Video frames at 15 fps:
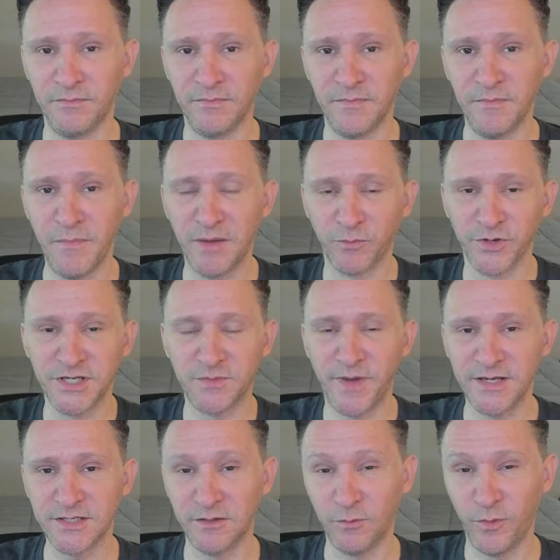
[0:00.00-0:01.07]
memory
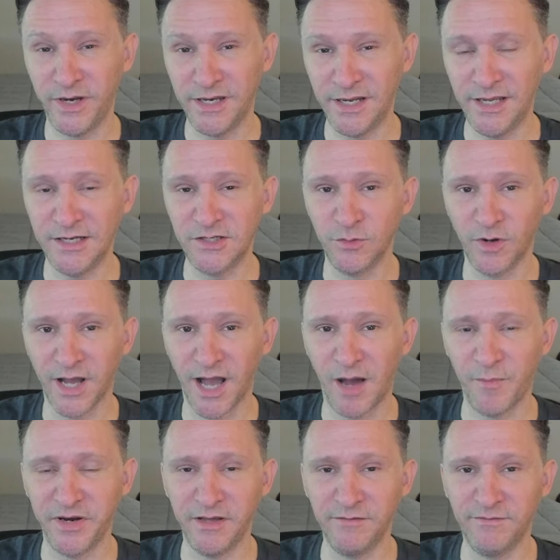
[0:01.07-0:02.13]
space that we need to
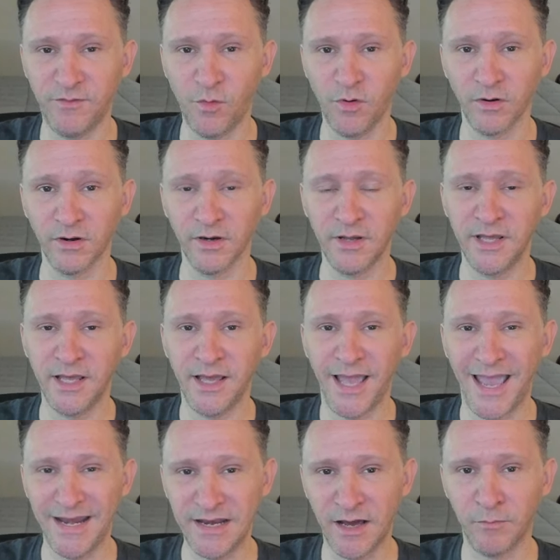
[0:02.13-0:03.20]
accommodate for
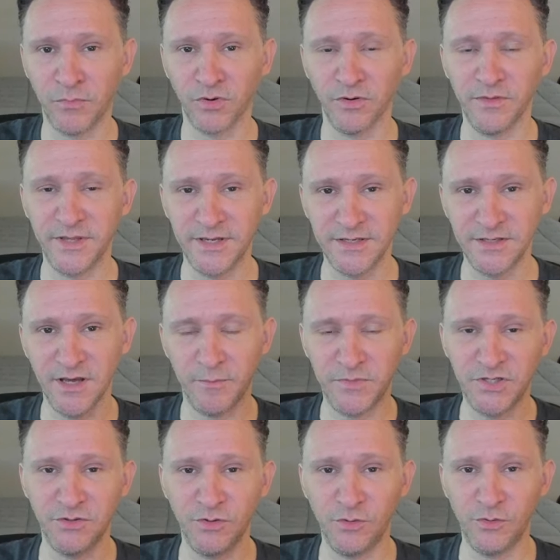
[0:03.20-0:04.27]
a number that is up
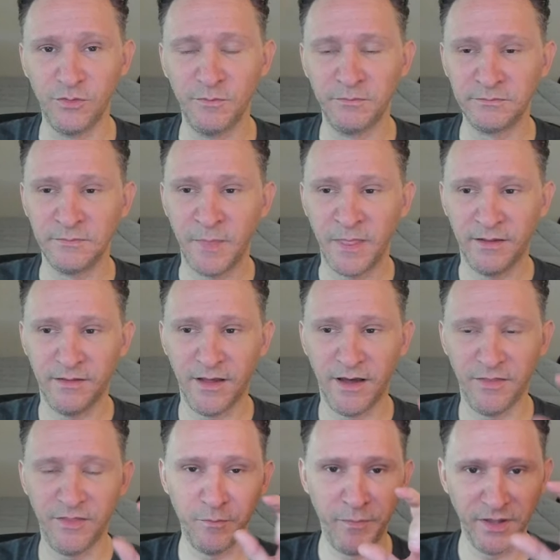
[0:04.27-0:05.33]
to
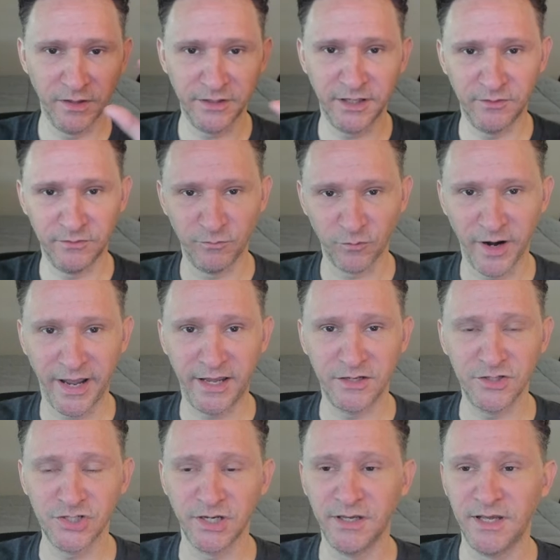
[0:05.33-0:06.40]
the billion
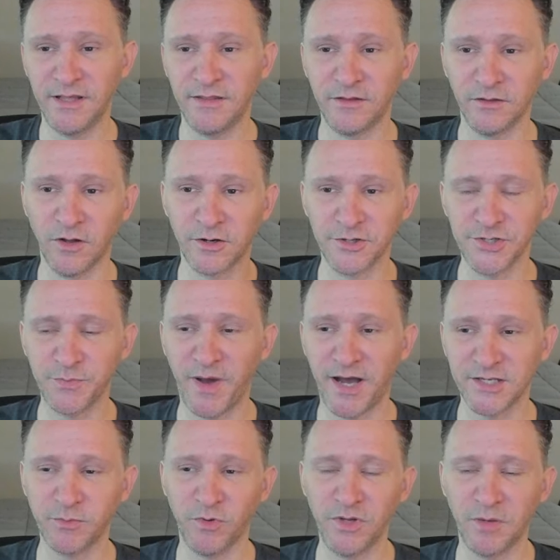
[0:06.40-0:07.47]
range. The largest
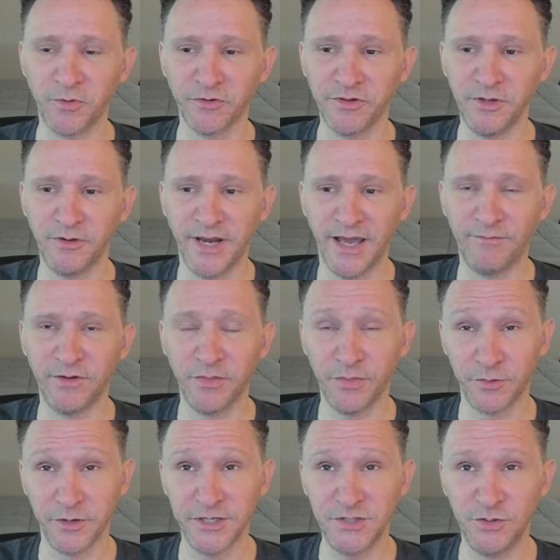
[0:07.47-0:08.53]
possible number that you can have in a
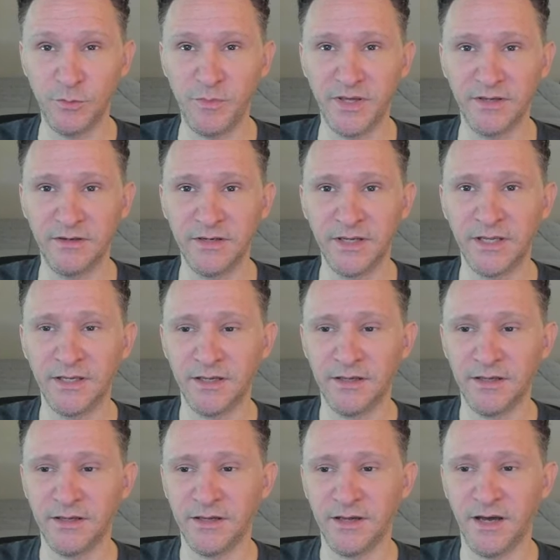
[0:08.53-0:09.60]
32-bit
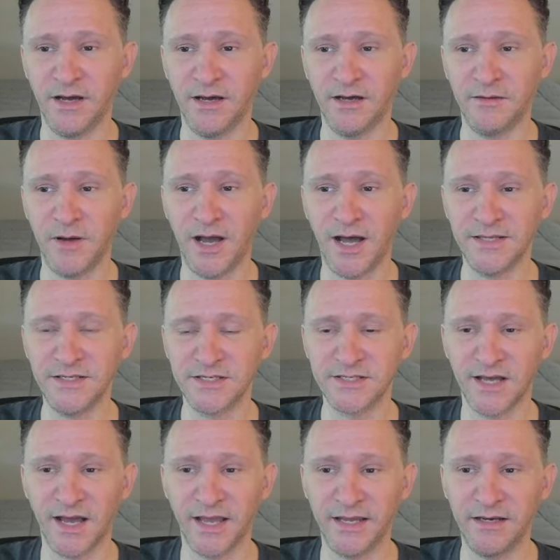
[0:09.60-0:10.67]

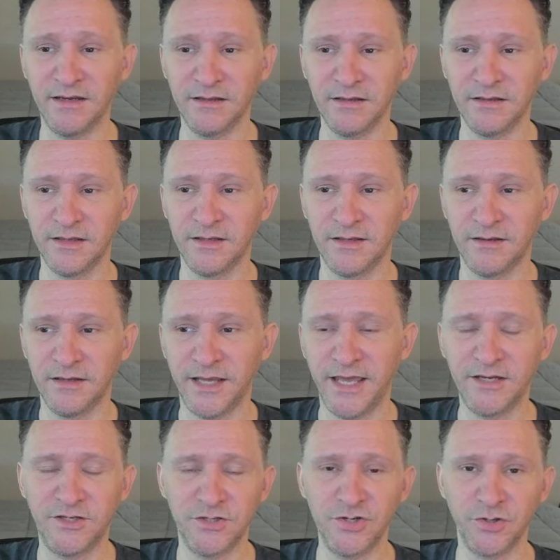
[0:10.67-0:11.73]
unsigned
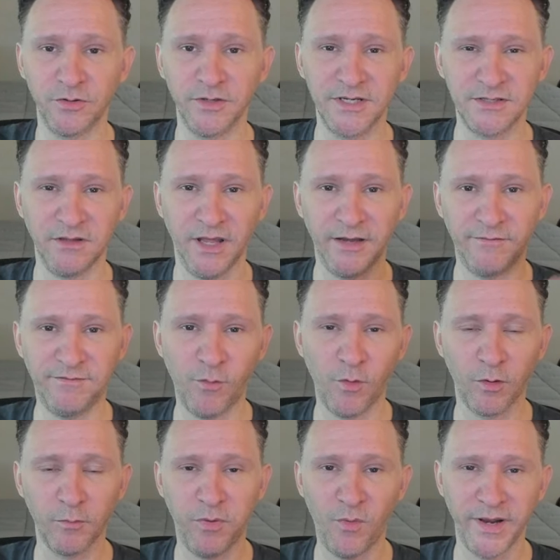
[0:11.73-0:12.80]
integer is like
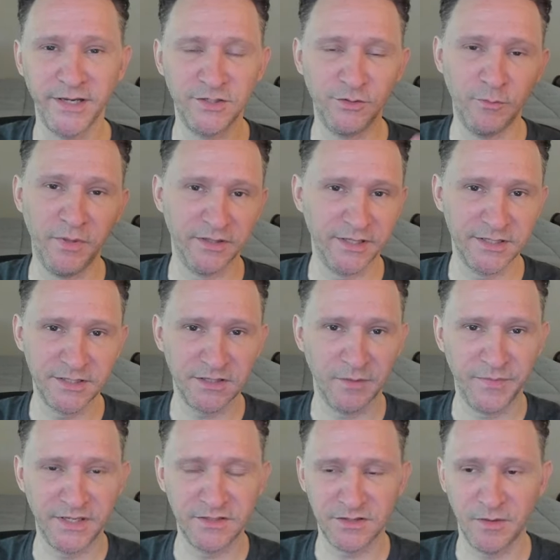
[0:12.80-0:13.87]
4.2 billion
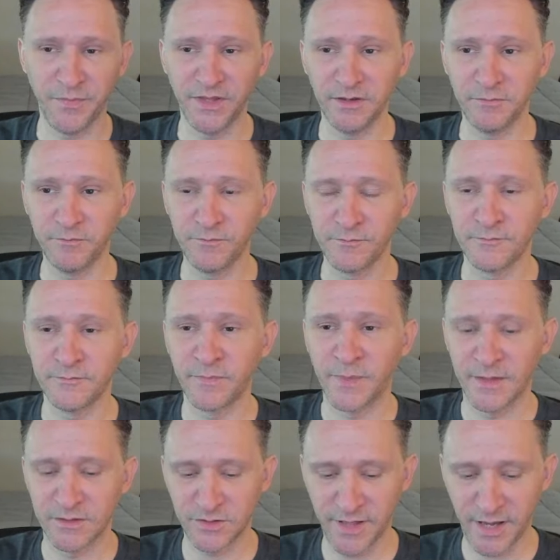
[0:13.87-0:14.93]
something.
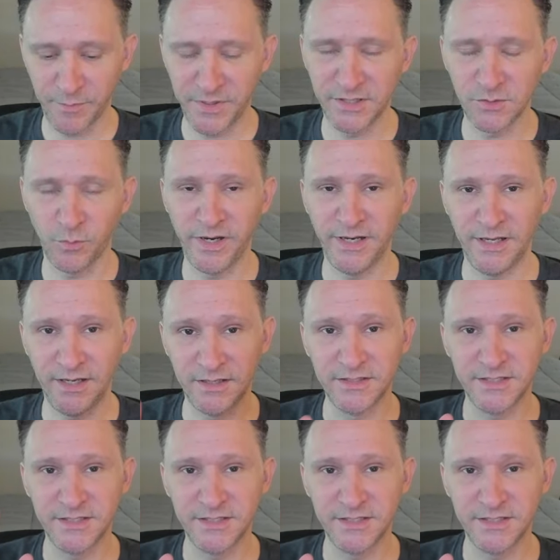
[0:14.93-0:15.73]
So that means we need